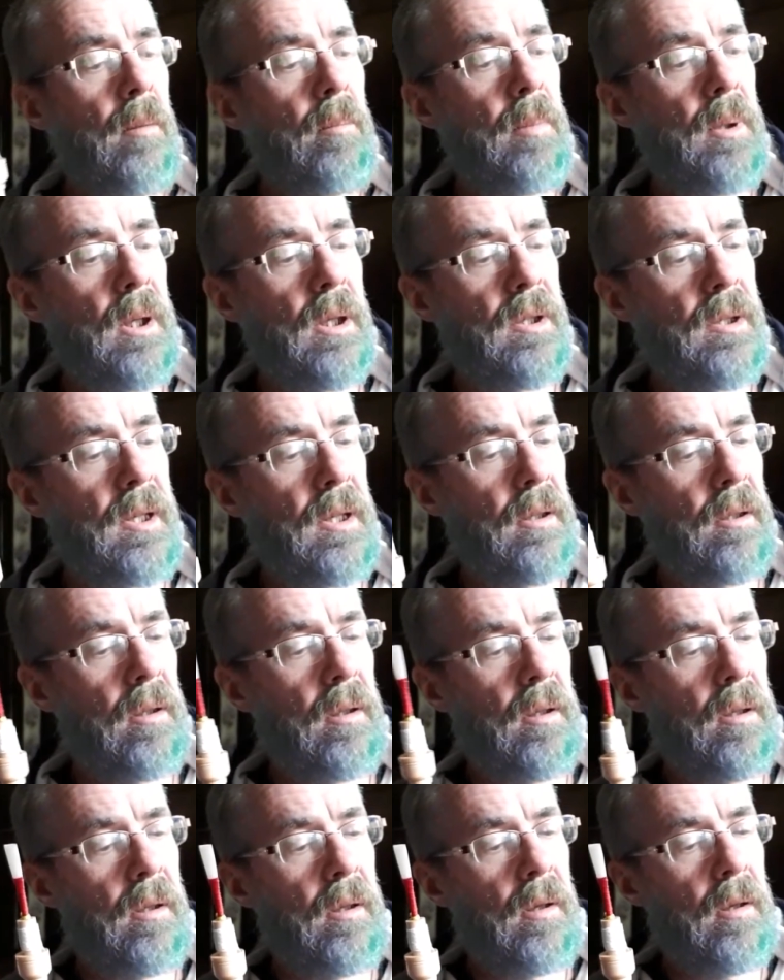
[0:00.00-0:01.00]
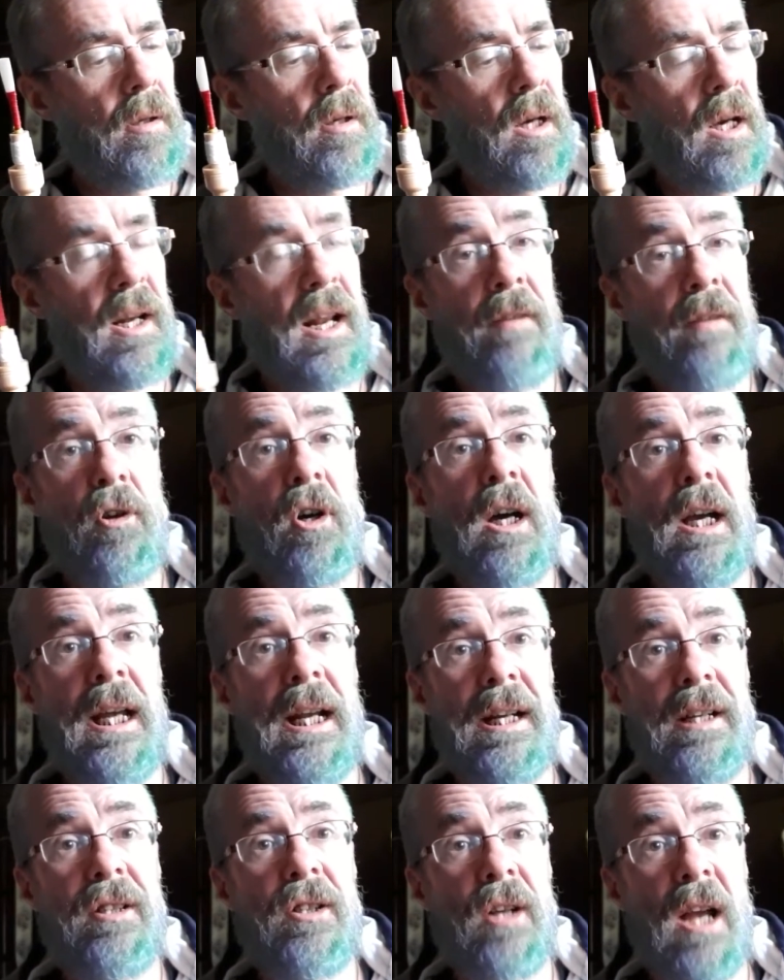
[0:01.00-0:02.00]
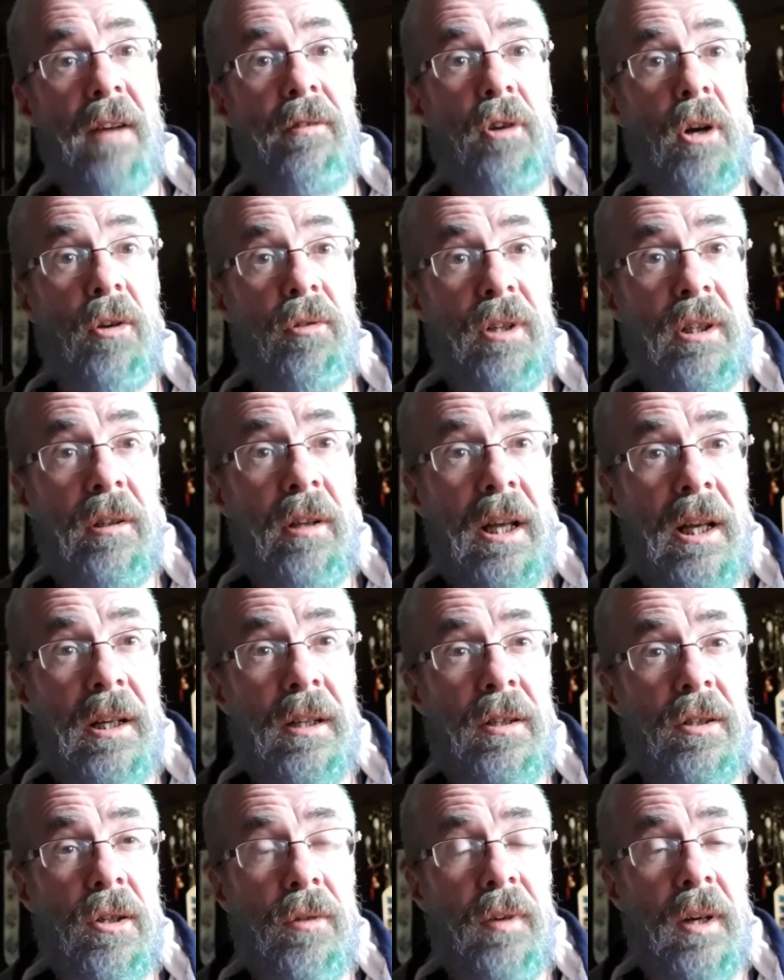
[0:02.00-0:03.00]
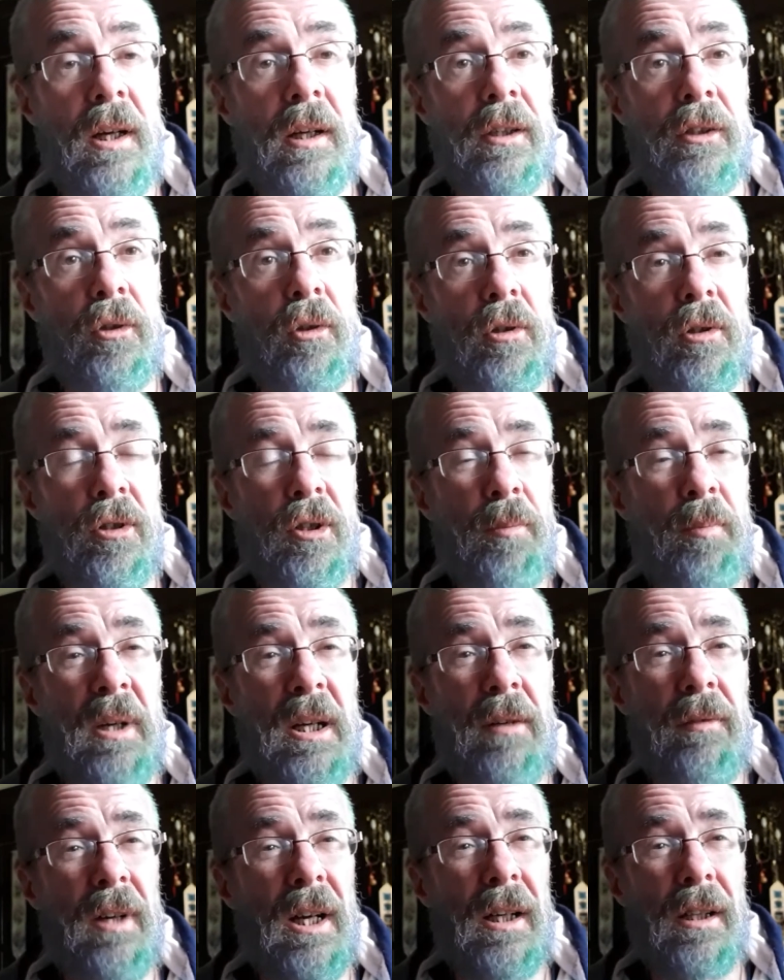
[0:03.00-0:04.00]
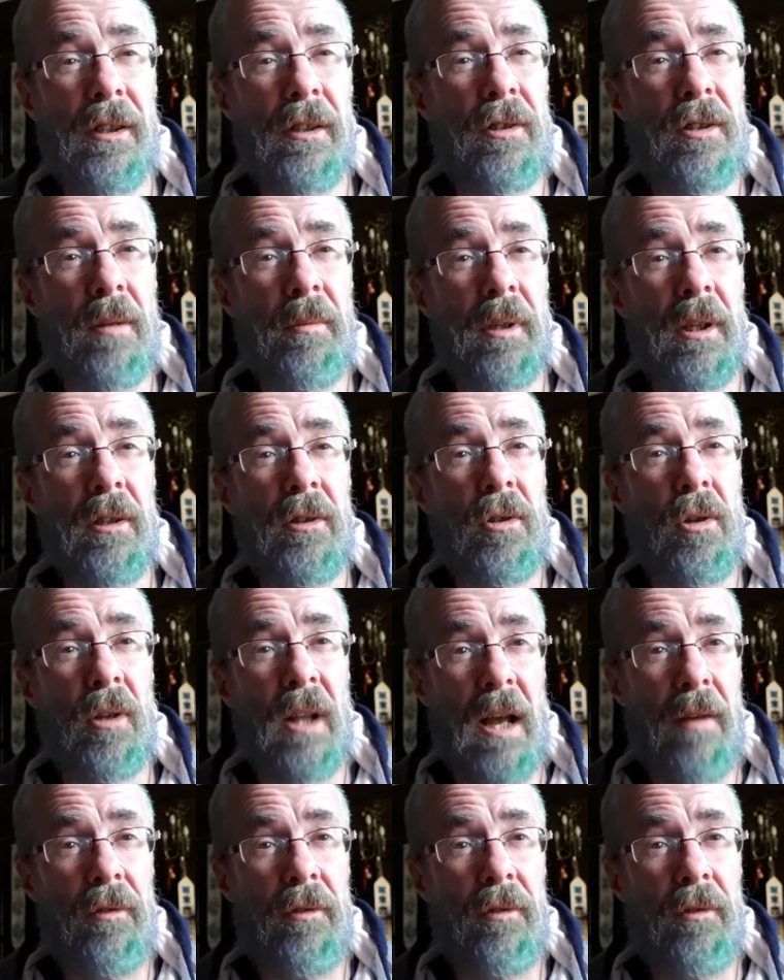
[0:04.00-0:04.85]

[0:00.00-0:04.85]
But still, and I've got a real heritage of Ireland or Spirit of Ireland or something called.